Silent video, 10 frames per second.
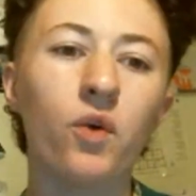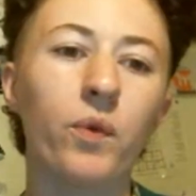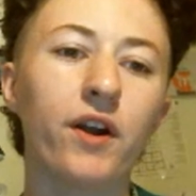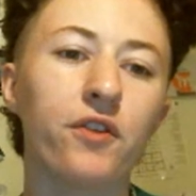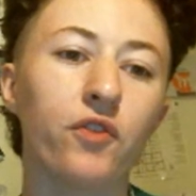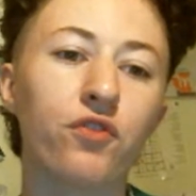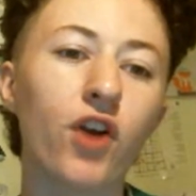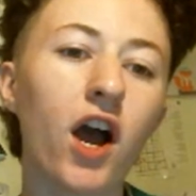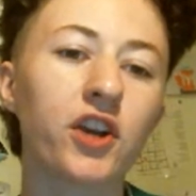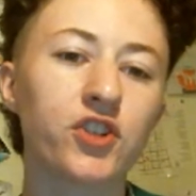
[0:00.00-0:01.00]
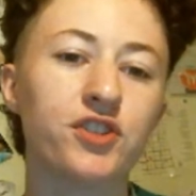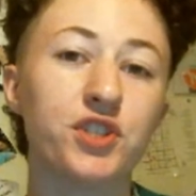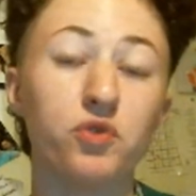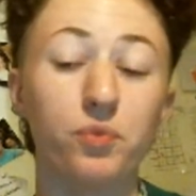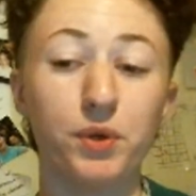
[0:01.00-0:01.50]
where the frog turns
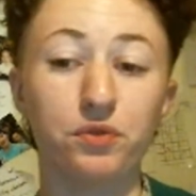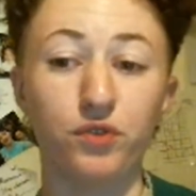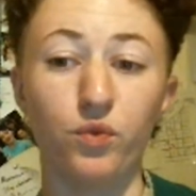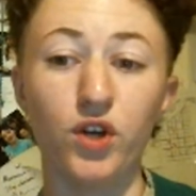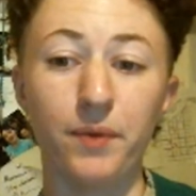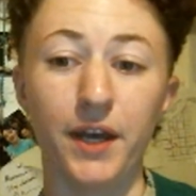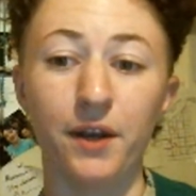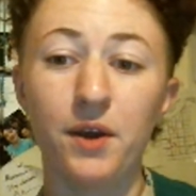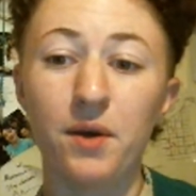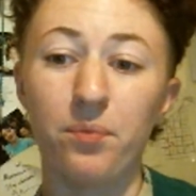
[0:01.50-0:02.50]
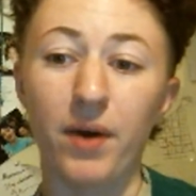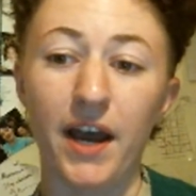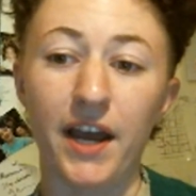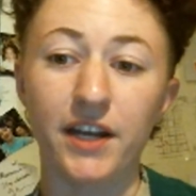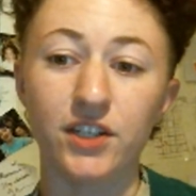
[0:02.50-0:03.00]
into a beautiful woman
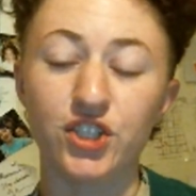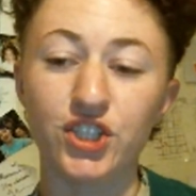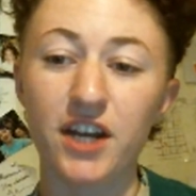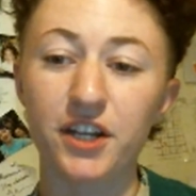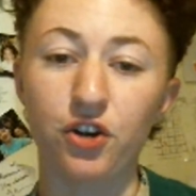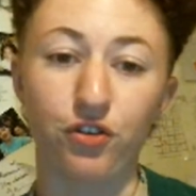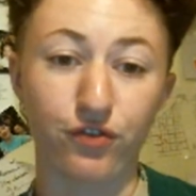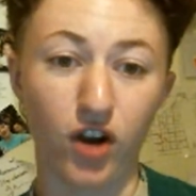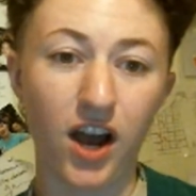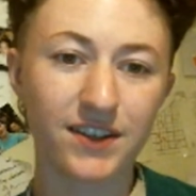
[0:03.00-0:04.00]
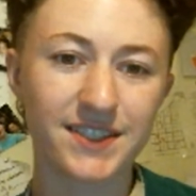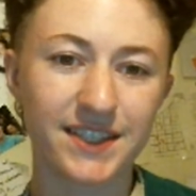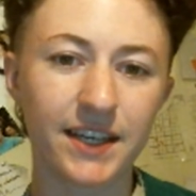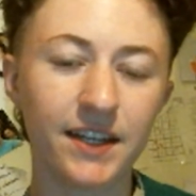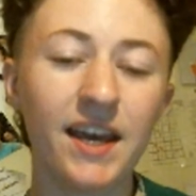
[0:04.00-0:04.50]
by shedding her frog
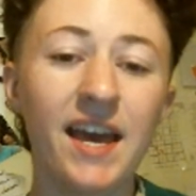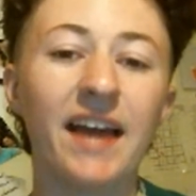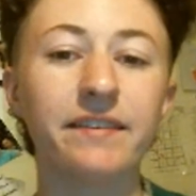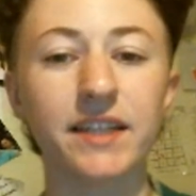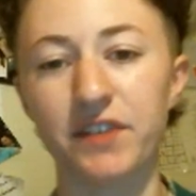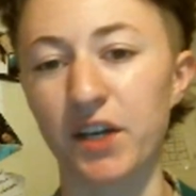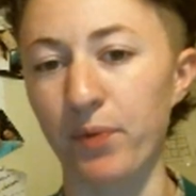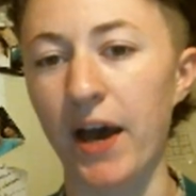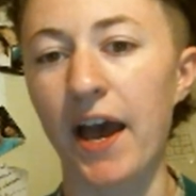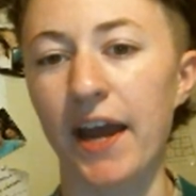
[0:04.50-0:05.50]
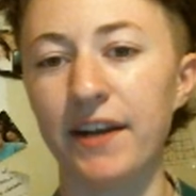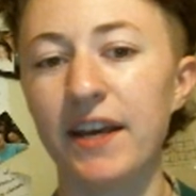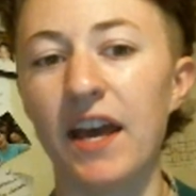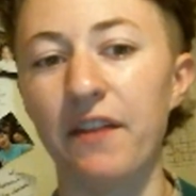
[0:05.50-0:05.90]
skin and leaving it behind.